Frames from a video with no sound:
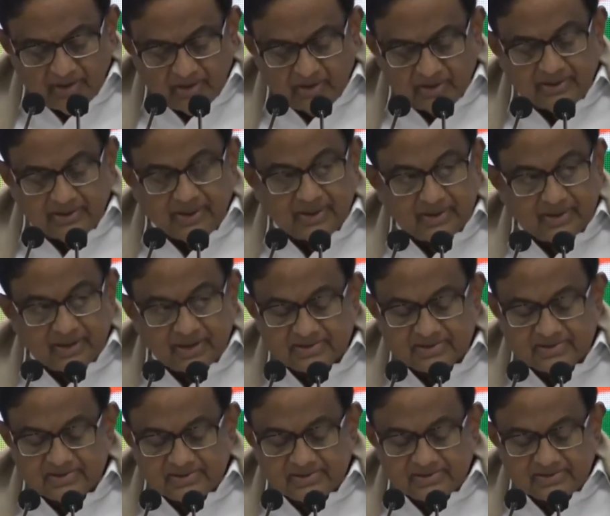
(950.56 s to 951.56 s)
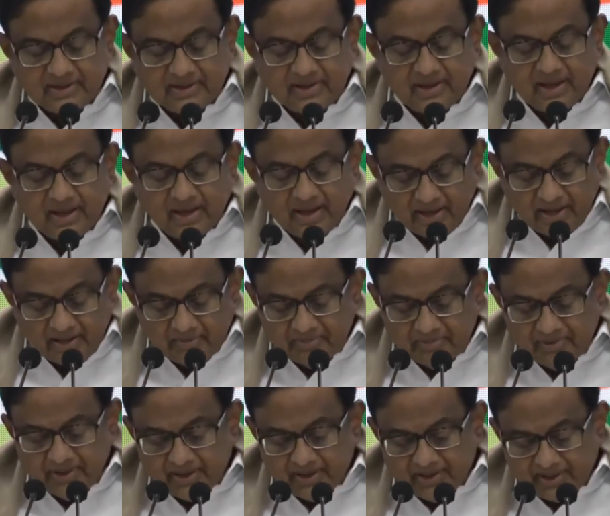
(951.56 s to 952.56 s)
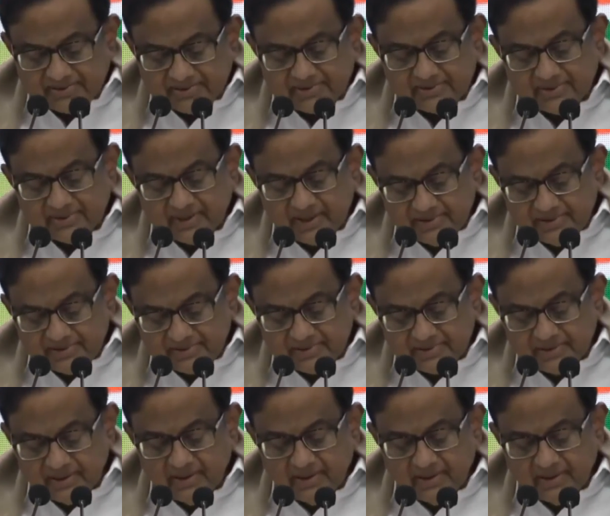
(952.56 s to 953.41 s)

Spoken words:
The NRC CAA NPR exercise